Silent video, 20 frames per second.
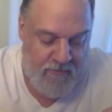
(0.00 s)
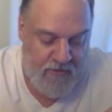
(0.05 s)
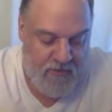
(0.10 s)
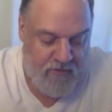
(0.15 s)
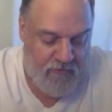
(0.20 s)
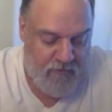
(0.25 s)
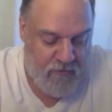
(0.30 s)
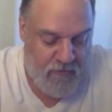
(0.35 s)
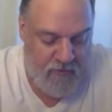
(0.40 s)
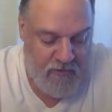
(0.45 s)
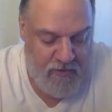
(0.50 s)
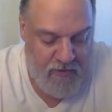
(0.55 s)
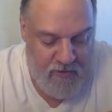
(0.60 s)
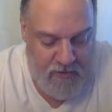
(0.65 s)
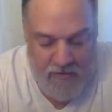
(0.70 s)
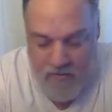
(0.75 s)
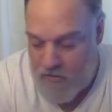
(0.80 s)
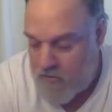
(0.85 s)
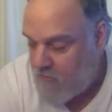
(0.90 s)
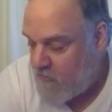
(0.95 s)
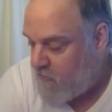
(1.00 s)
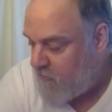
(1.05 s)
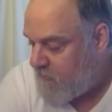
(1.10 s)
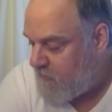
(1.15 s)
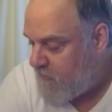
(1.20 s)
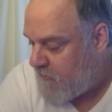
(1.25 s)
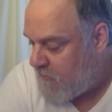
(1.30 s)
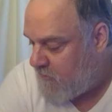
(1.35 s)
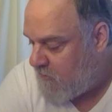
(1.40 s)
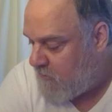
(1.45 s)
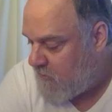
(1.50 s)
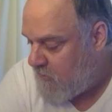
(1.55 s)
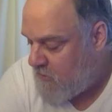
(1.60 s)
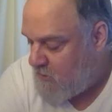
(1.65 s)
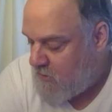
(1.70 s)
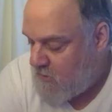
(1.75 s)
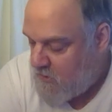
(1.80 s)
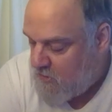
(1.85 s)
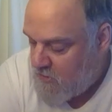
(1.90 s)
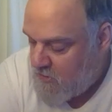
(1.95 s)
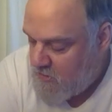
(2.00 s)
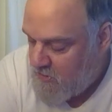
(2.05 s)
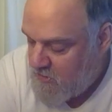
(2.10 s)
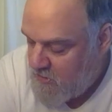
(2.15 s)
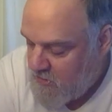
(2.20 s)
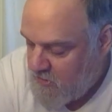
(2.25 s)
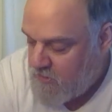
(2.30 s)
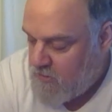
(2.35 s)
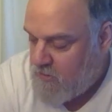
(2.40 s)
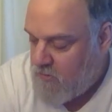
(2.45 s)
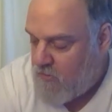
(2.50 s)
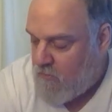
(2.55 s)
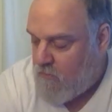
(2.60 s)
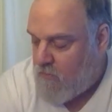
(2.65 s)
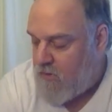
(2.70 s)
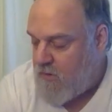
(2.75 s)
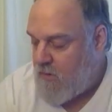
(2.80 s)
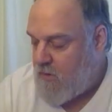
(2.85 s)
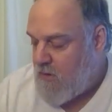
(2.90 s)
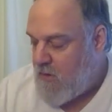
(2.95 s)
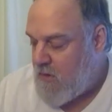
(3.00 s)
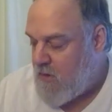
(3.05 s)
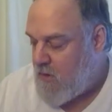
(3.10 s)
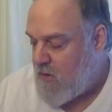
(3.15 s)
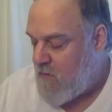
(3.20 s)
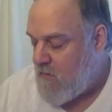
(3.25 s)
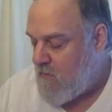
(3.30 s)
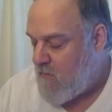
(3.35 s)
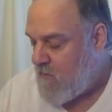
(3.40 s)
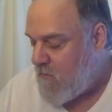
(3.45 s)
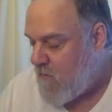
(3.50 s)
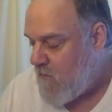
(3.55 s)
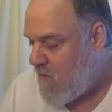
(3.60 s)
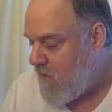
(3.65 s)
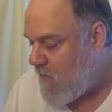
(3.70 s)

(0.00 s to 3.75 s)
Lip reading: That's where that goes. All the way down.